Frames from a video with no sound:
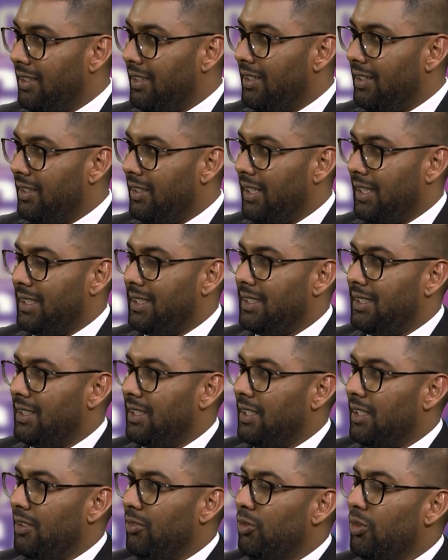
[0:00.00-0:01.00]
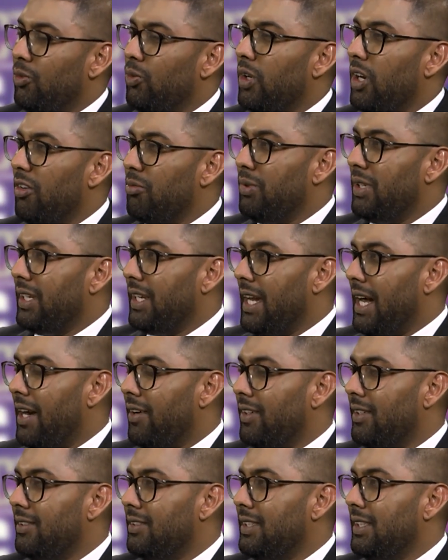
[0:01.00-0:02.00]
yes, would have been
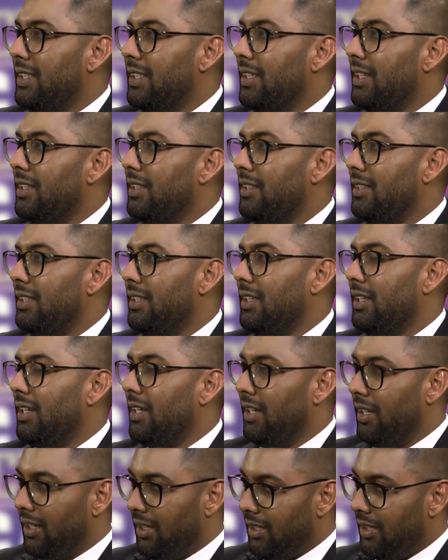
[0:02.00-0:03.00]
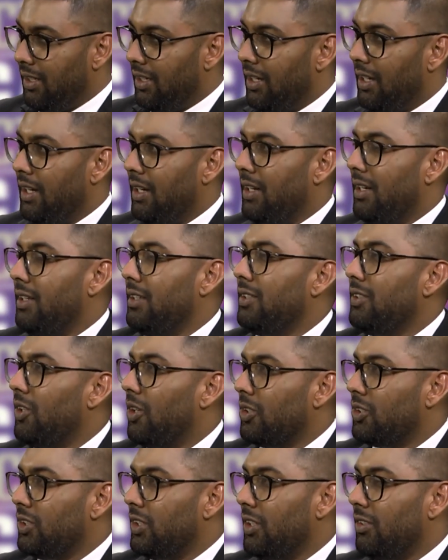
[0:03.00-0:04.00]
guaranteed the
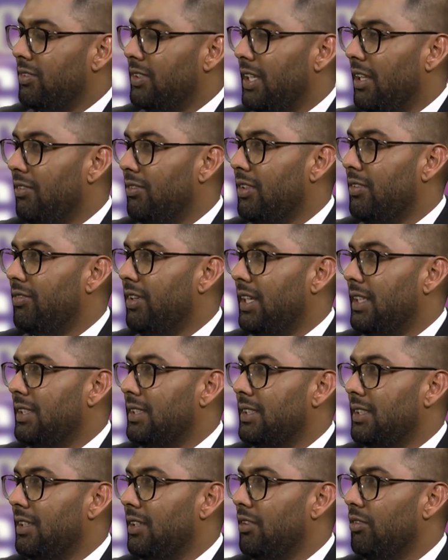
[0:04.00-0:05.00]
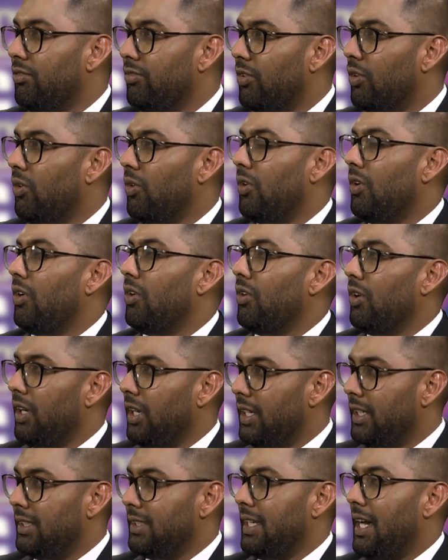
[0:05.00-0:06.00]
doctrine of self-defense for
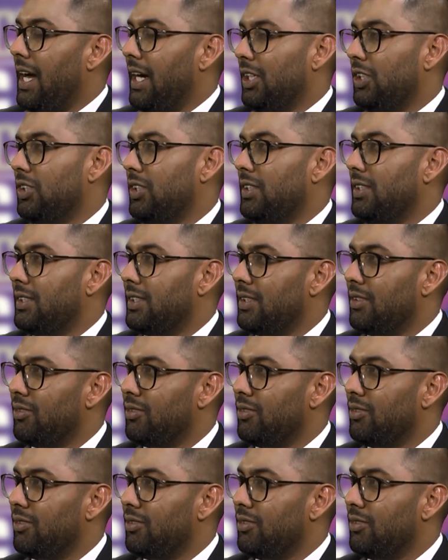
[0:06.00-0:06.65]
his actions.